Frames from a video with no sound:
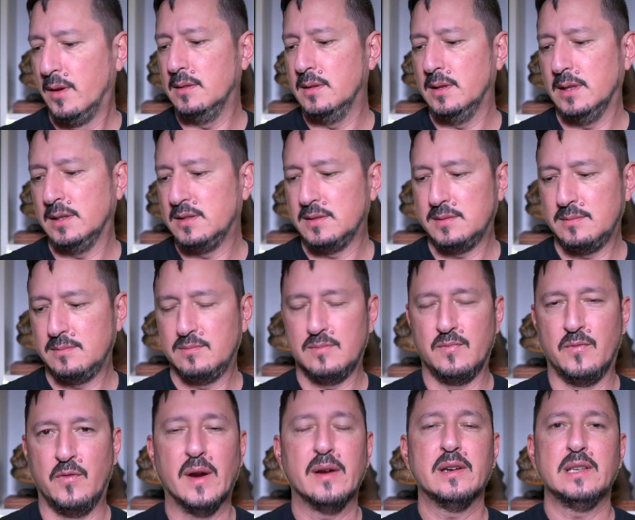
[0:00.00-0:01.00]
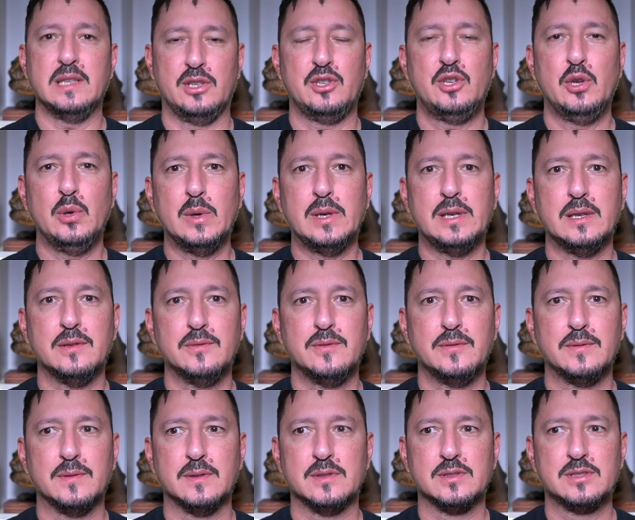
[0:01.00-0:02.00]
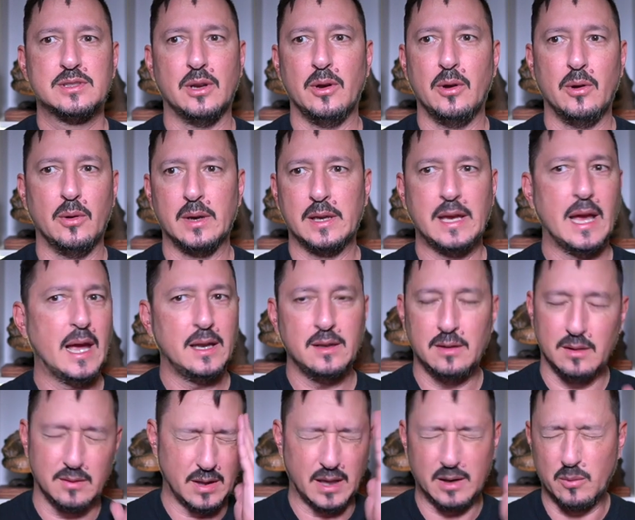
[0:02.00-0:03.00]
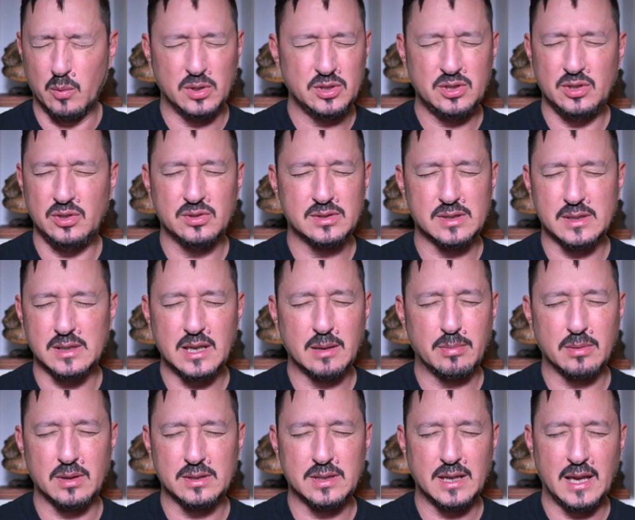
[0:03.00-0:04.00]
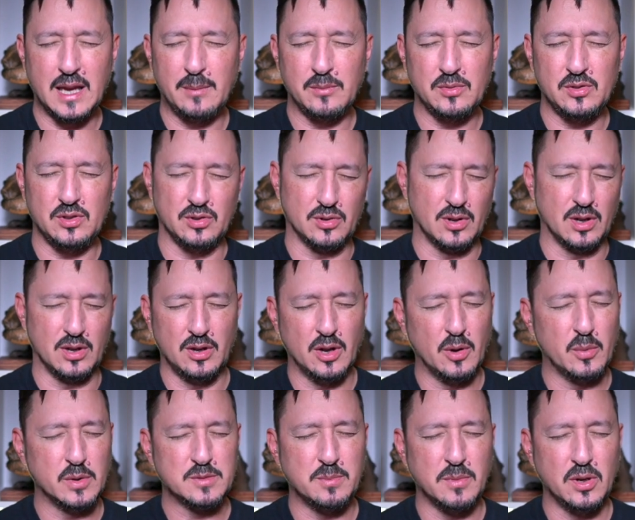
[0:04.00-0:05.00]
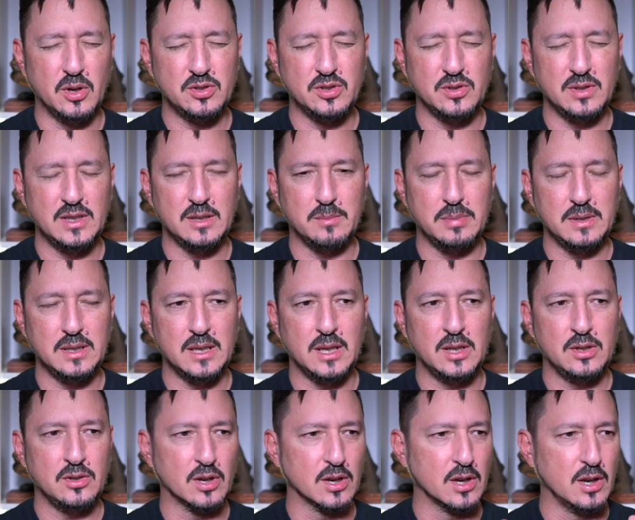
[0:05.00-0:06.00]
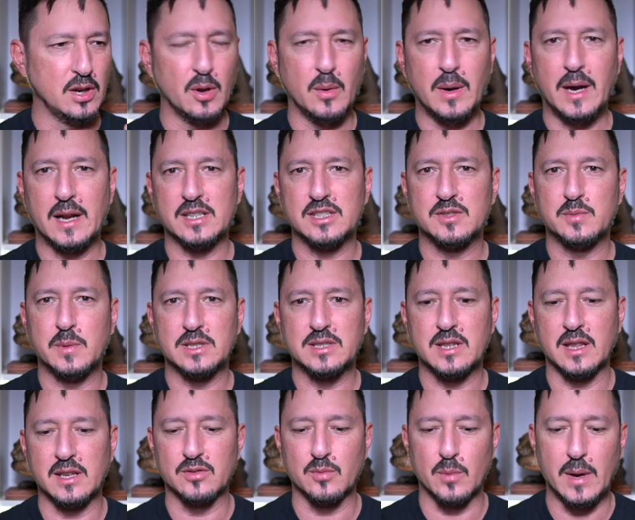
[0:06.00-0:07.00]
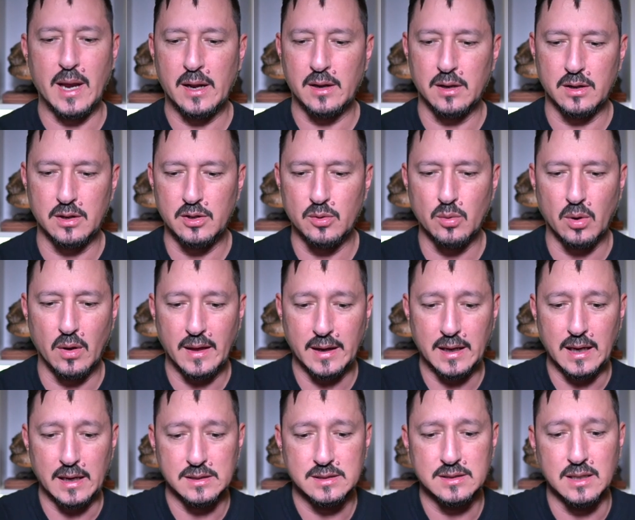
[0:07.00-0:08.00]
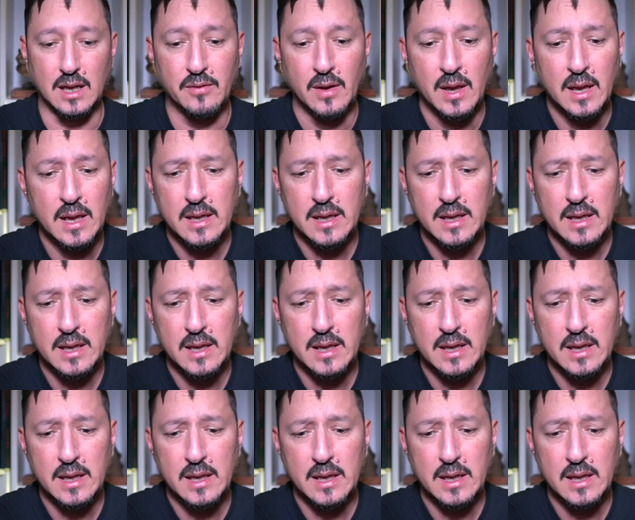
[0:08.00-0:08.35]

It's very intuitive. So again, like once you use it a couple of times, you're gonna know which mode you need to be in. You're gonna know how to switch things around and to do all that kind of stuff.